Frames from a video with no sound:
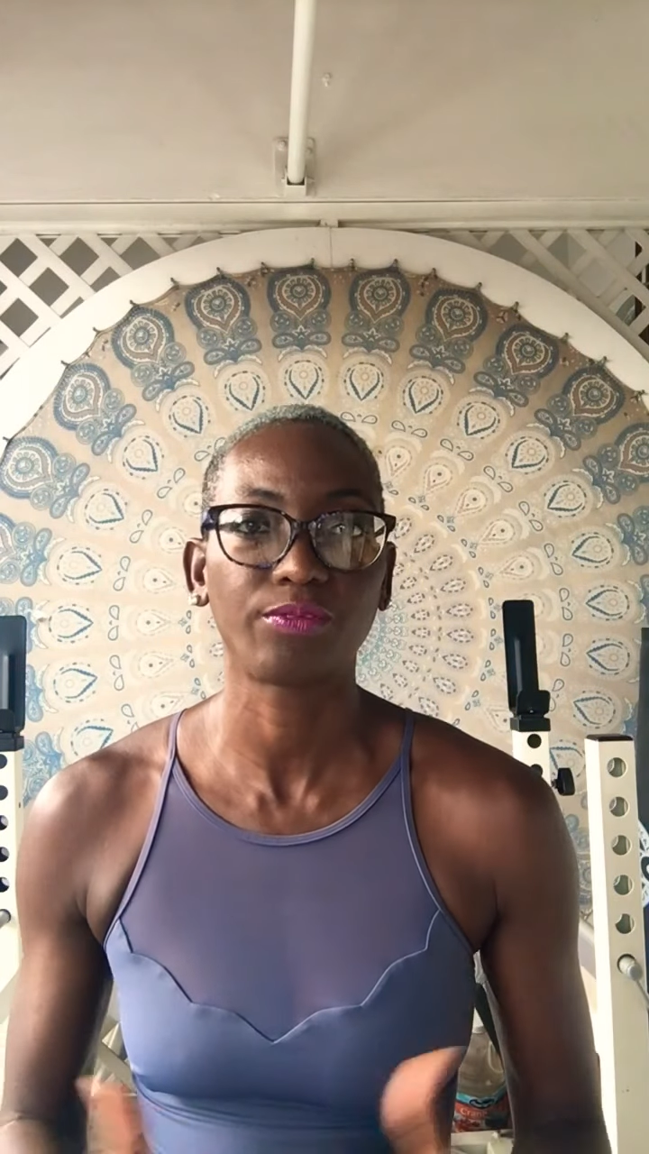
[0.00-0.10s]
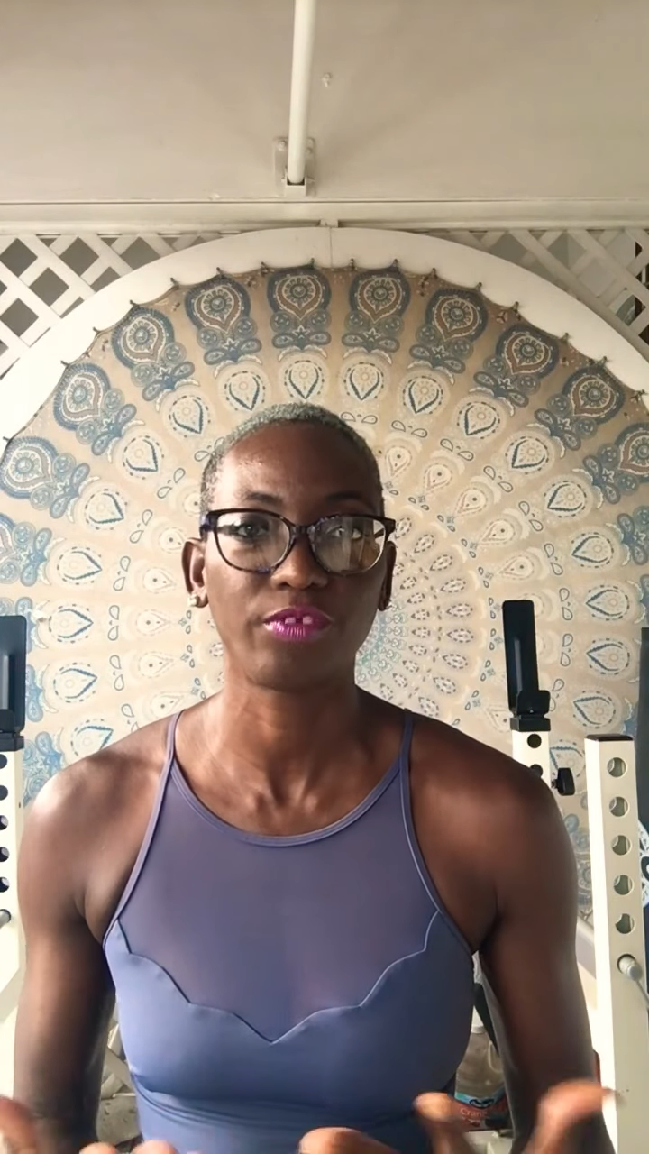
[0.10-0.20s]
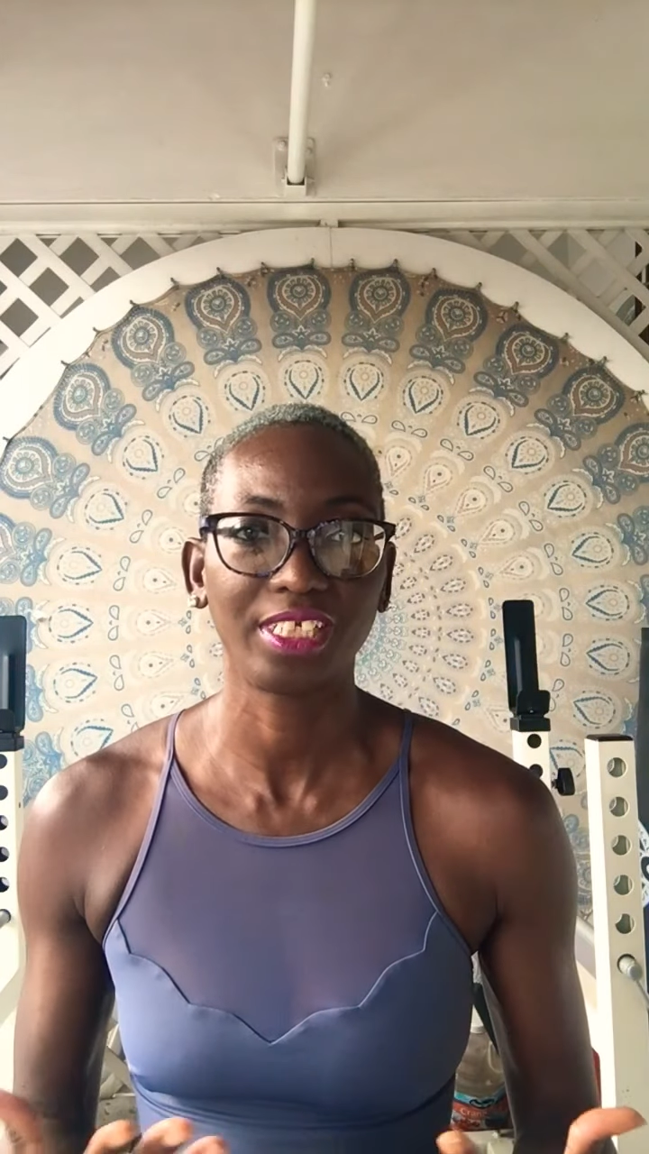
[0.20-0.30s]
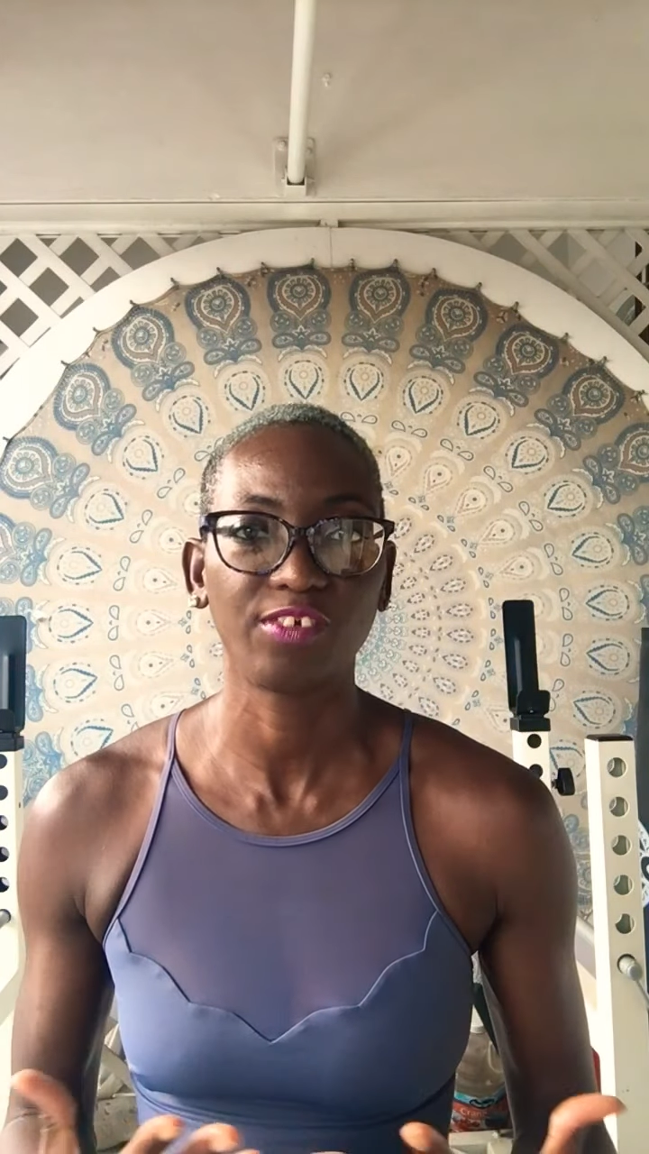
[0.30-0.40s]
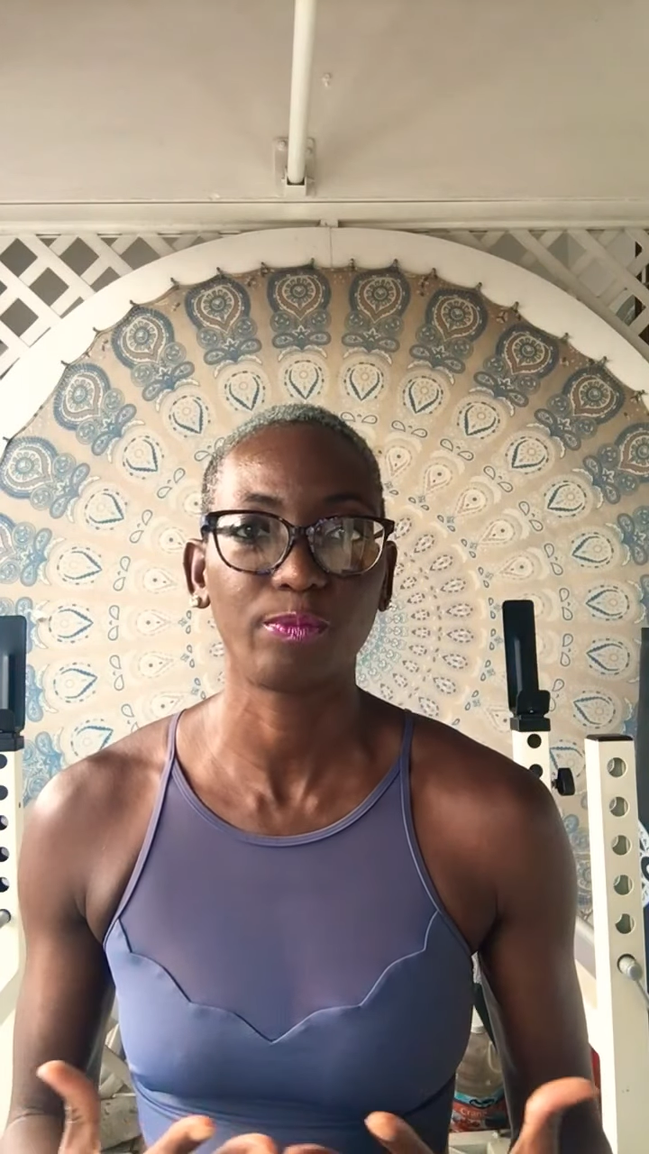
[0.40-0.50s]

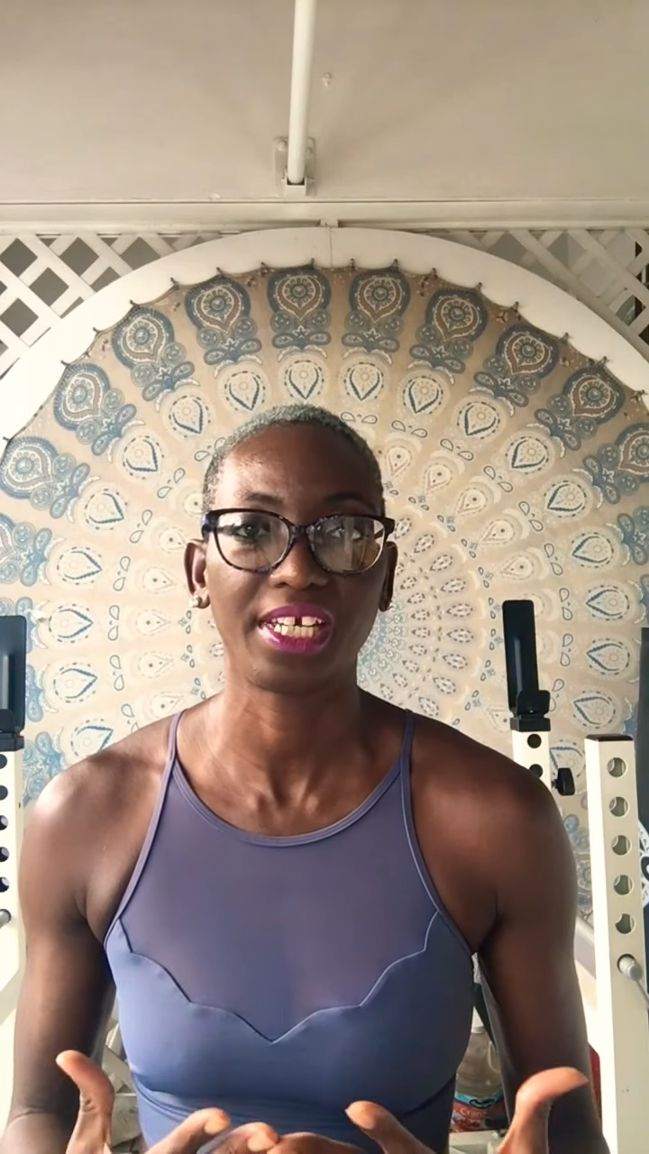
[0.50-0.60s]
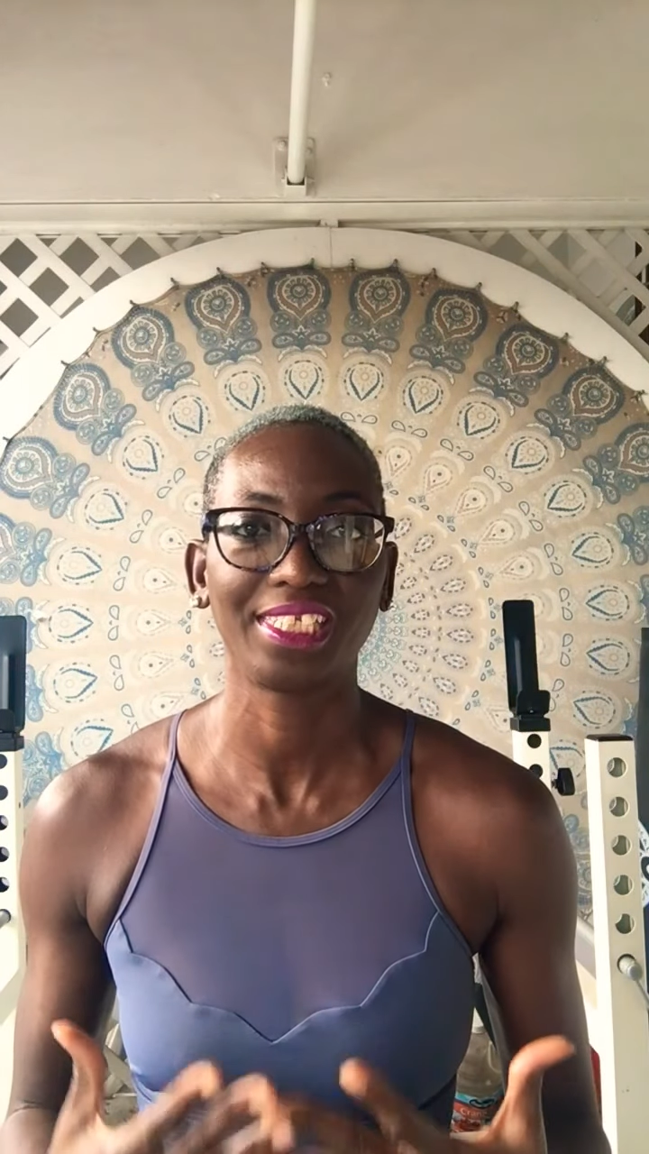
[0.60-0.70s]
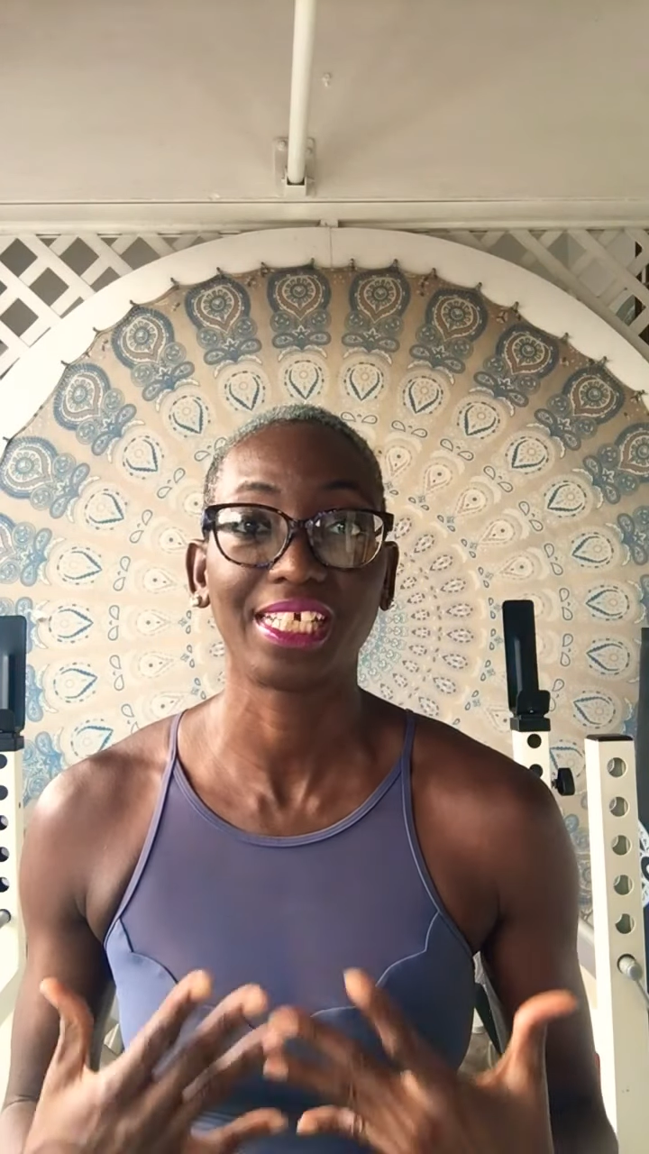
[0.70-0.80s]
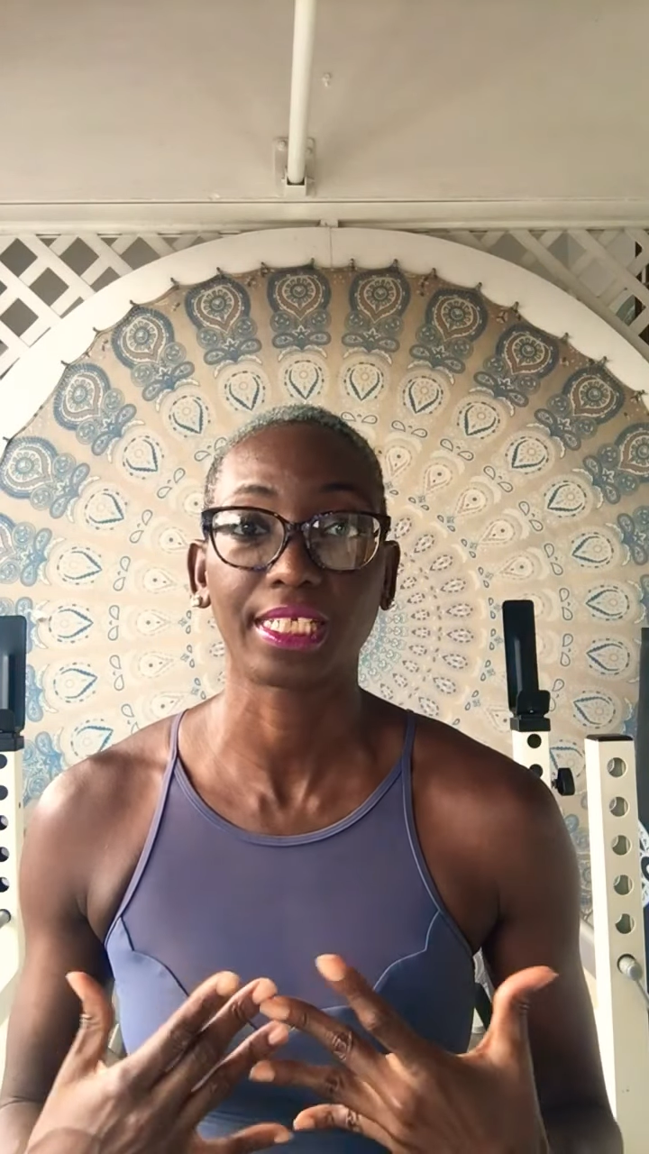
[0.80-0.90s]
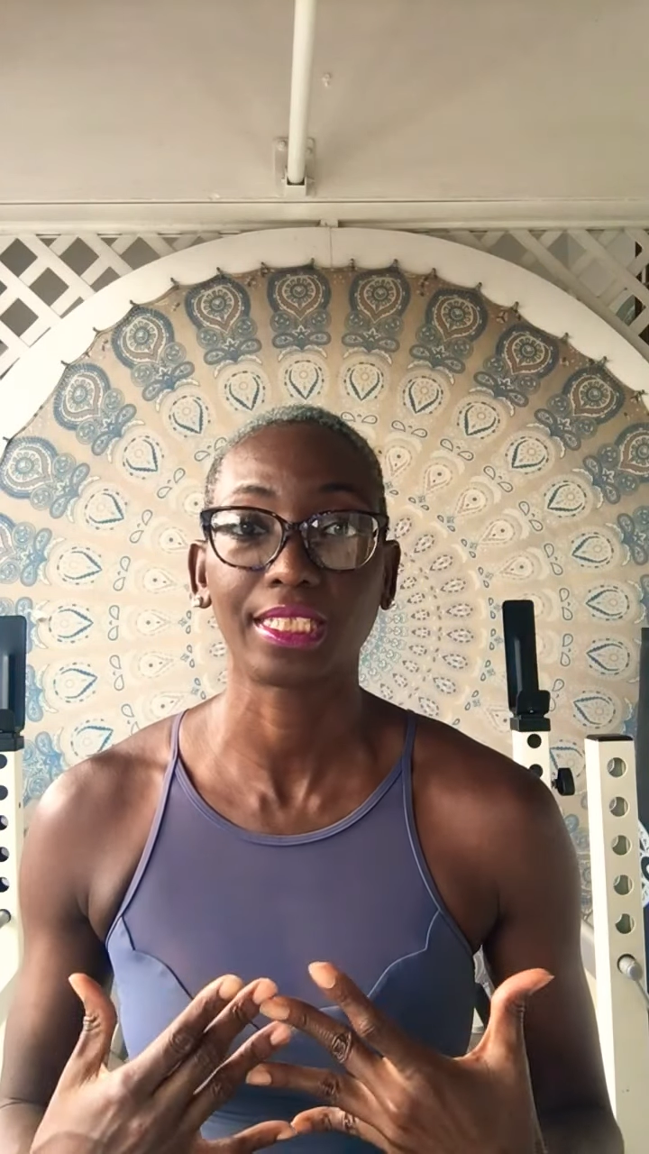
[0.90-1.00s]
friend of mine,
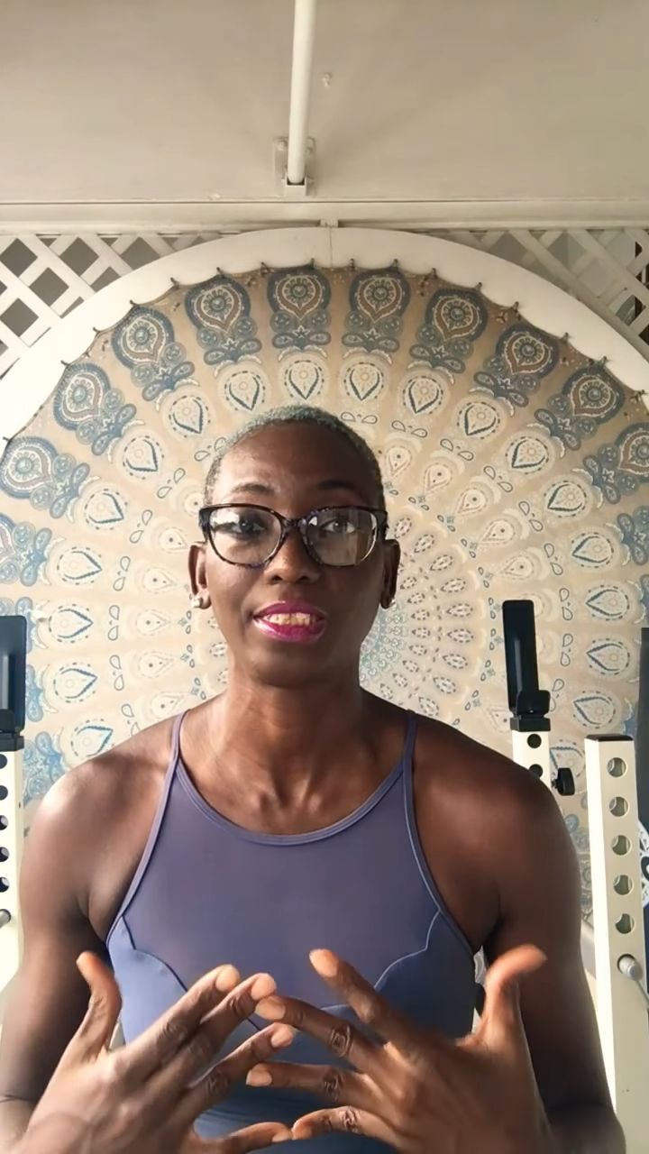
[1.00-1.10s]
Natalie.